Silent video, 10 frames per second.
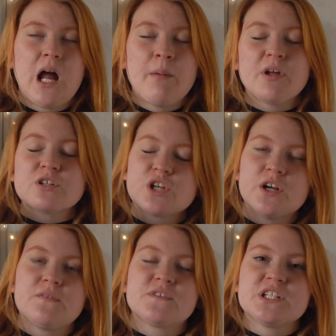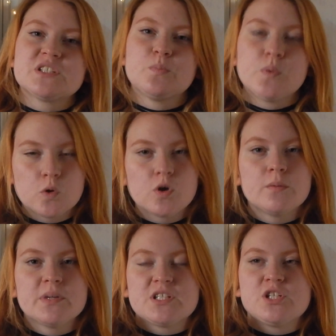I'm not sure if she's poor,
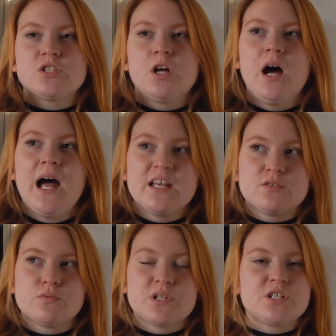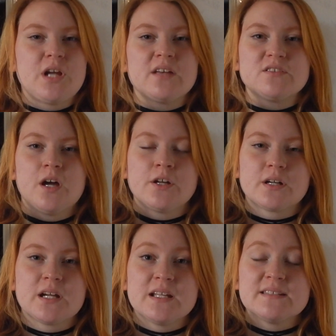but she's not as rich as the other
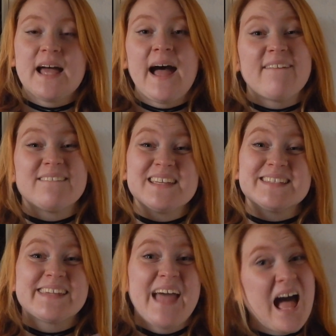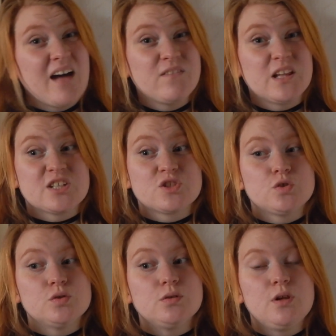kids at this Catholic
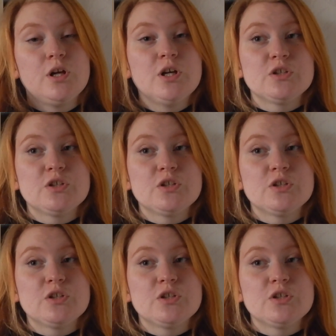school.